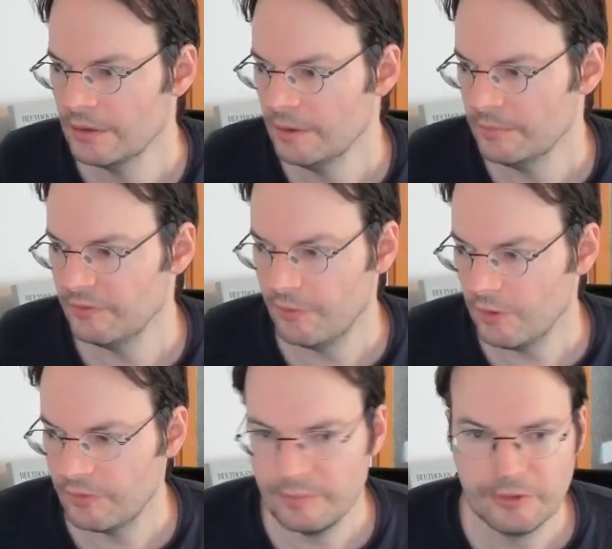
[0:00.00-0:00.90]

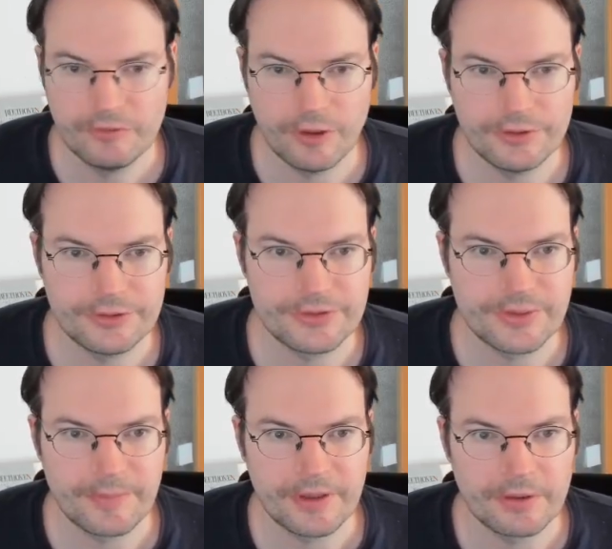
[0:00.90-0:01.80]
Before we move on to
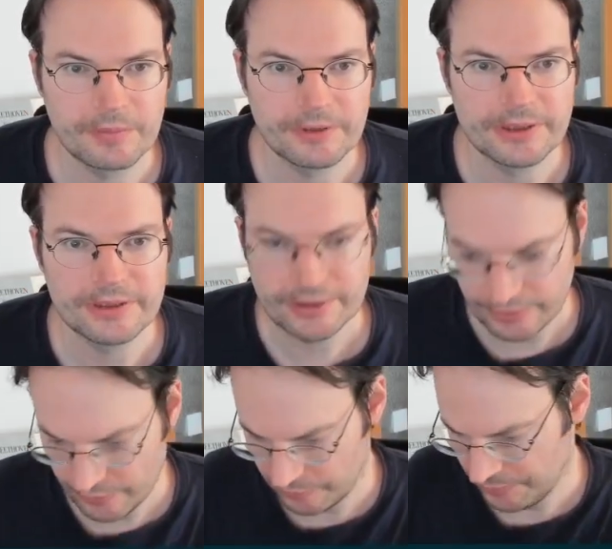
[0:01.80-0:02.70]
something completely
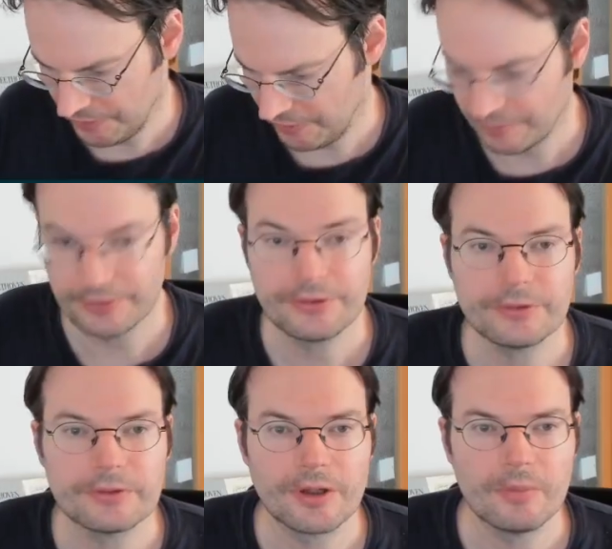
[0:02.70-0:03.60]
new, I want
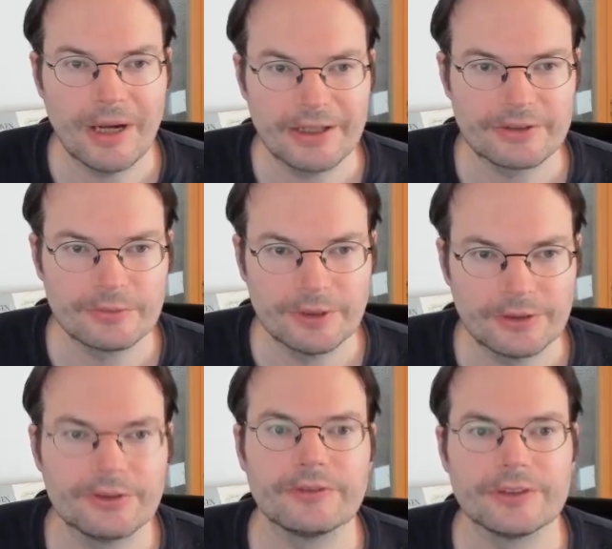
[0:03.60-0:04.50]
to go back to
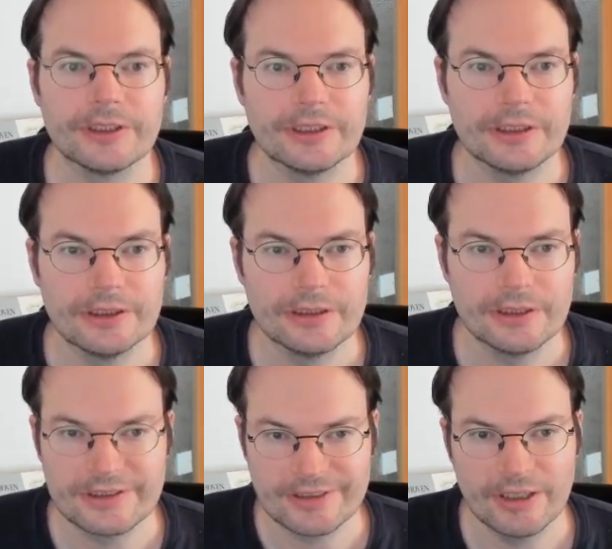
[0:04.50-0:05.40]
one of the
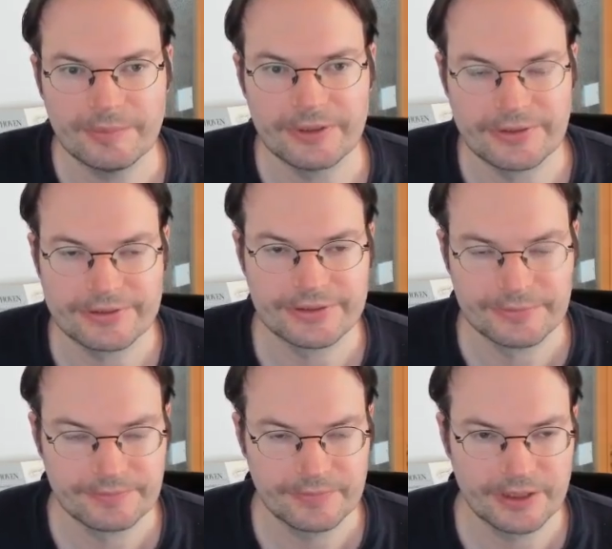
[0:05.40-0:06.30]
assignments
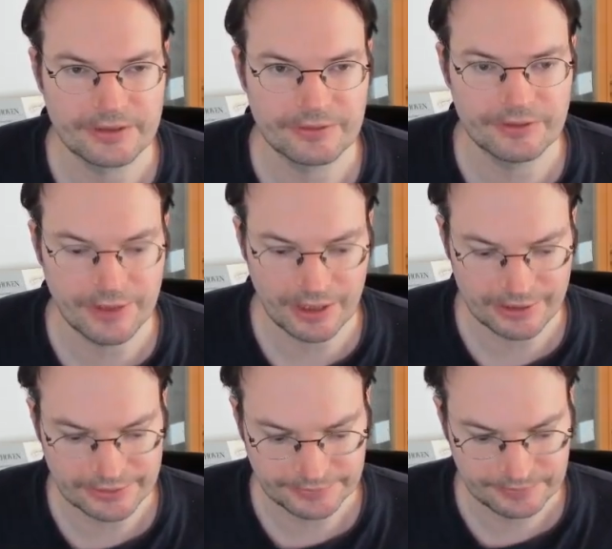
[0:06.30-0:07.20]
that we've had.